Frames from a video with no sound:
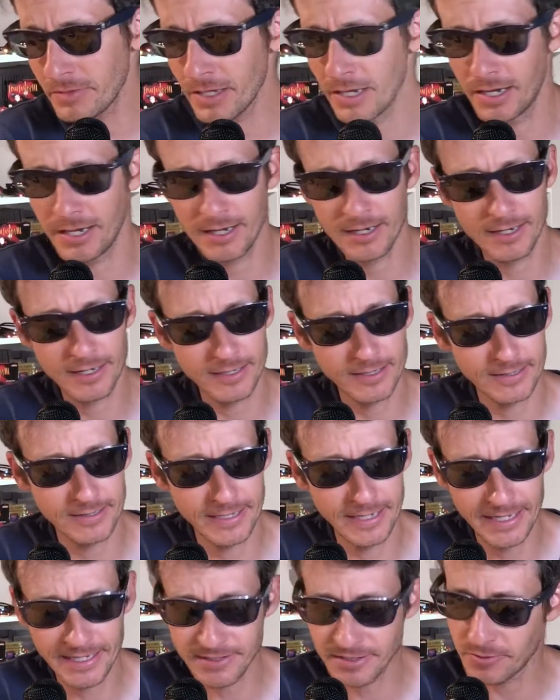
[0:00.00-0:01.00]

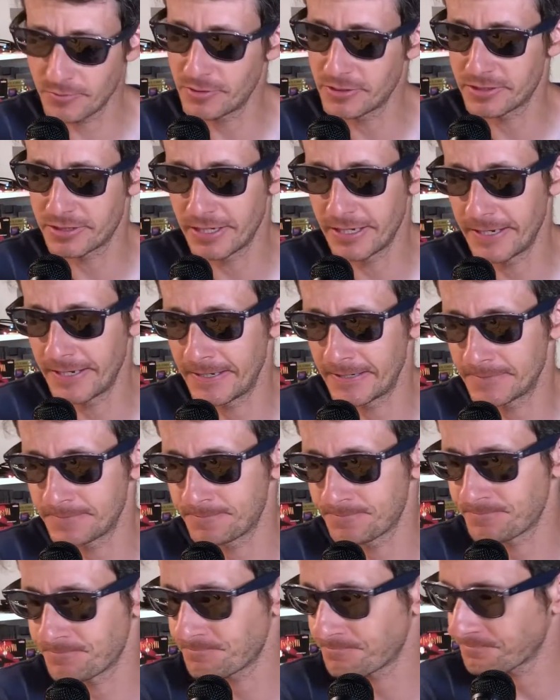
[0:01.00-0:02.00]
As I was saying,
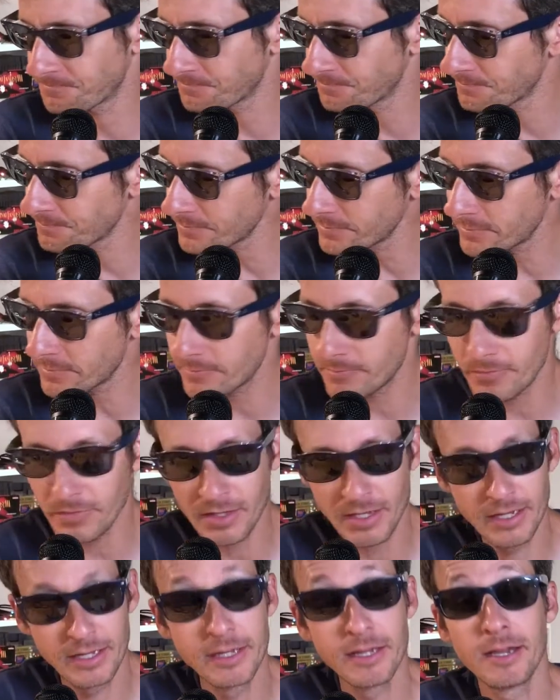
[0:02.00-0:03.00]

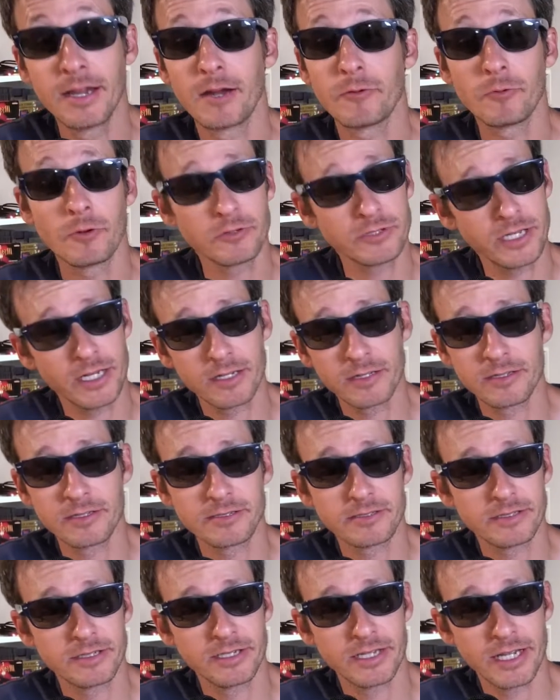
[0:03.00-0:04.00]
wrote down a
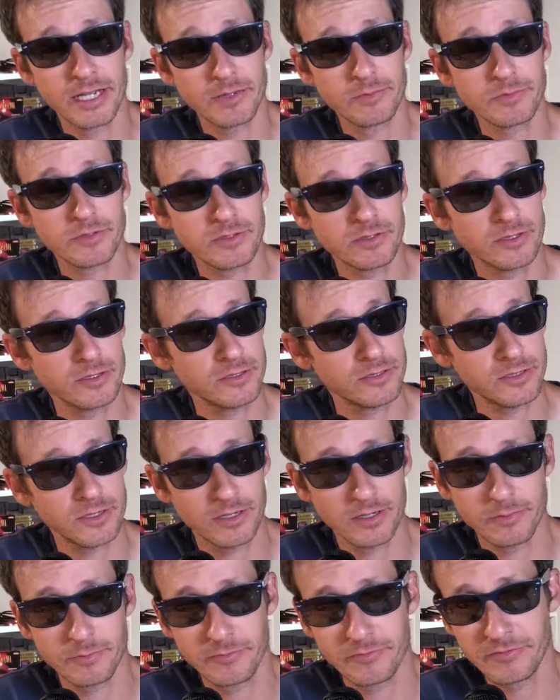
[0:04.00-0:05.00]
list of names,
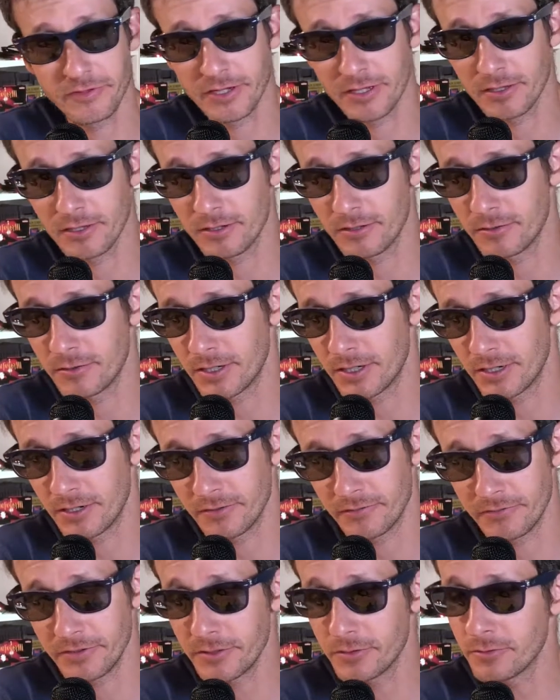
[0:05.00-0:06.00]
some fellow
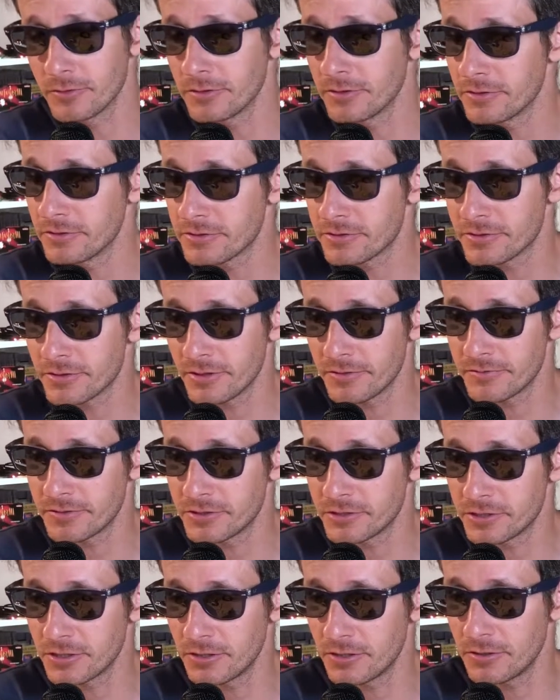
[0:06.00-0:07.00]
viewers of the
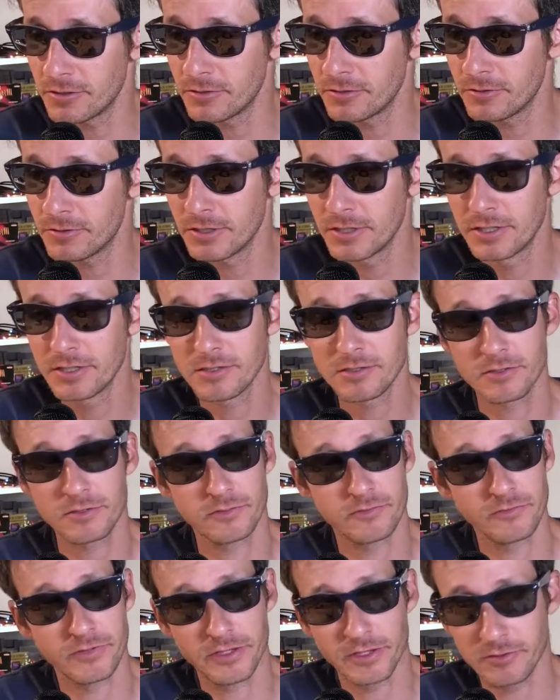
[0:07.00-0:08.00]
show,
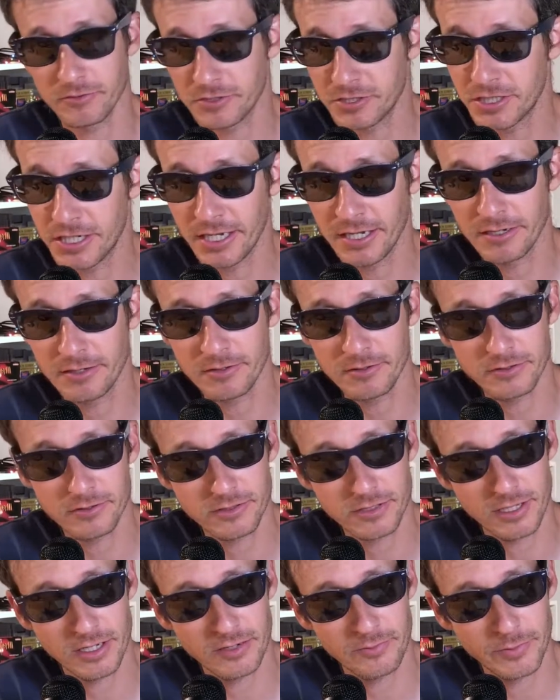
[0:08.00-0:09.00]
some fellow channels
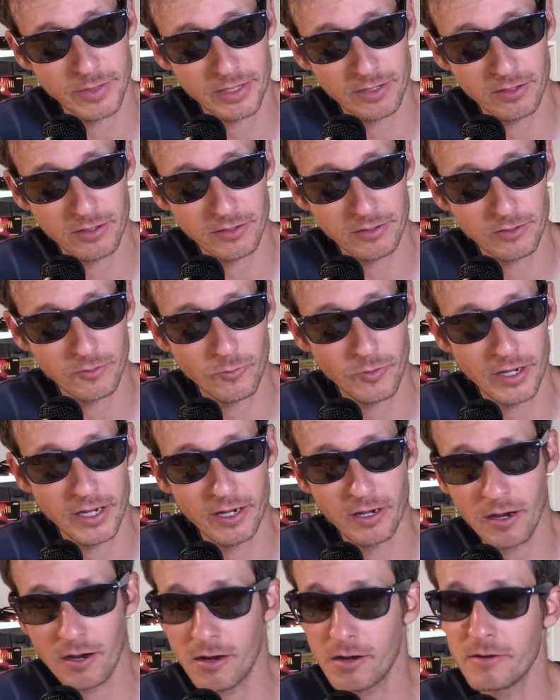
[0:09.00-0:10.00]
that I've met along the way,
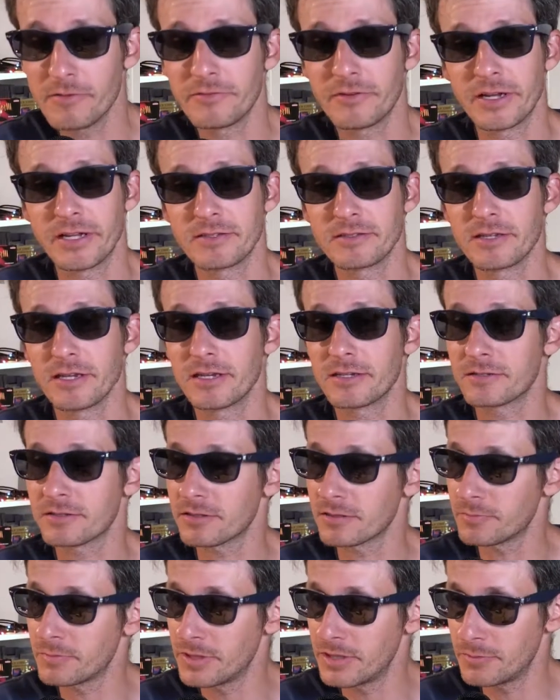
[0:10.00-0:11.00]
all
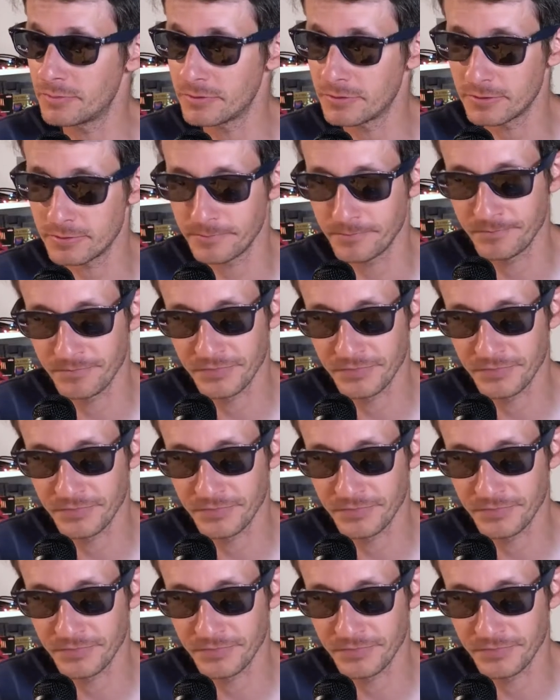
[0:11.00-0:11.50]
fantastic people.